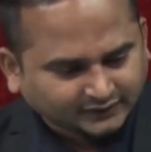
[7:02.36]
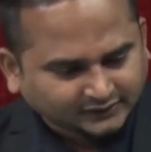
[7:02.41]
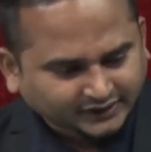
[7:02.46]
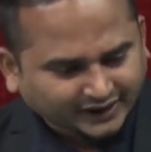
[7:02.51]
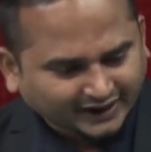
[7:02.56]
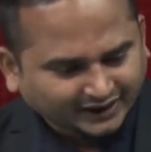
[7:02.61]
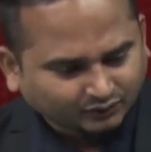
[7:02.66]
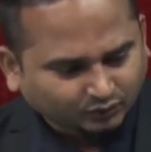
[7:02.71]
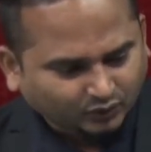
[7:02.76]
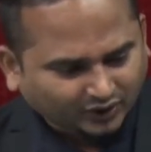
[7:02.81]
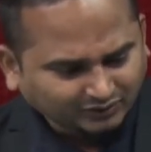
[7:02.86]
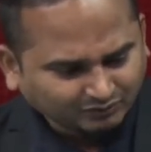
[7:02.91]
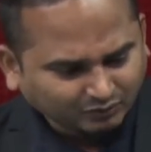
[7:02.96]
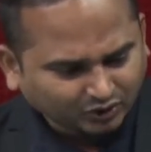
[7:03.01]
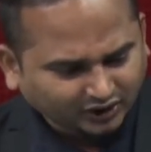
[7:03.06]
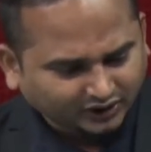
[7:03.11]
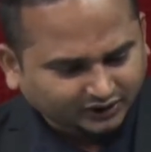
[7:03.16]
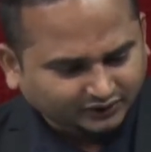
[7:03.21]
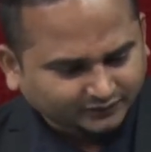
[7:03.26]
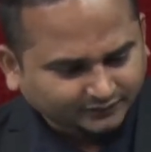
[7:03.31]
And one
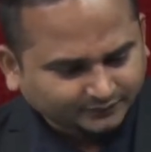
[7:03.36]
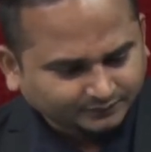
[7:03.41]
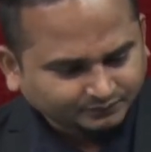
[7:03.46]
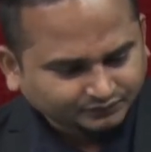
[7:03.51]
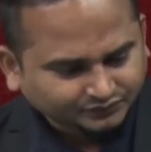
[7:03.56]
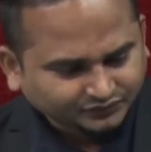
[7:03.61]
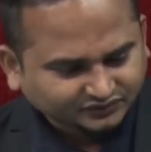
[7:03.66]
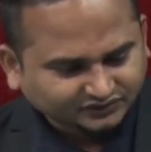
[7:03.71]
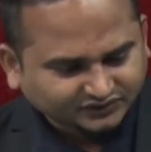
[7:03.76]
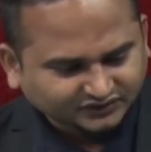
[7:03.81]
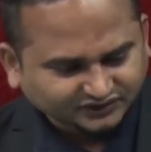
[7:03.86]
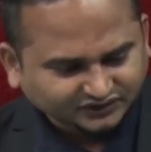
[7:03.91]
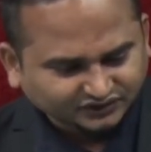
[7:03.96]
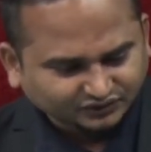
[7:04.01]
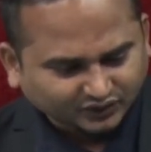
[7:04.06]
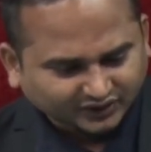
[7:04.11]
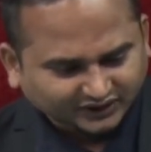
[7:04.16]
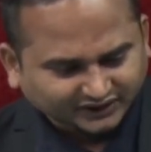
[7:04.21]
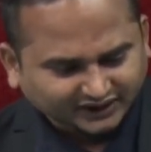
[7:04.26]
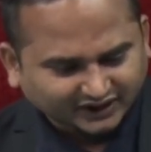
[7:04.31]
more, this is
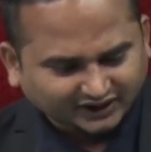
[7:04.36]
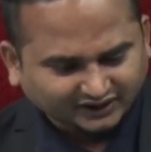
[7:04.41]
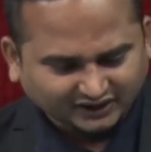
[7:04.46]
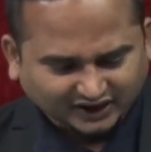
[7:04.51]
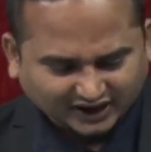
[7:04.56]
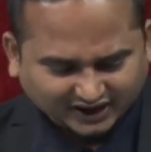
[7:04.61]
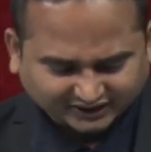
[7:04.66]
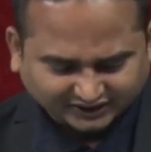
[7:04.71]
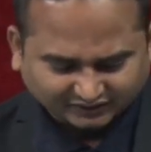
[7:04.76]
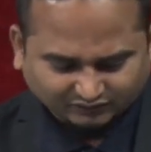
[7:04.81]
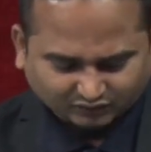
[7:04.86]
what here, not a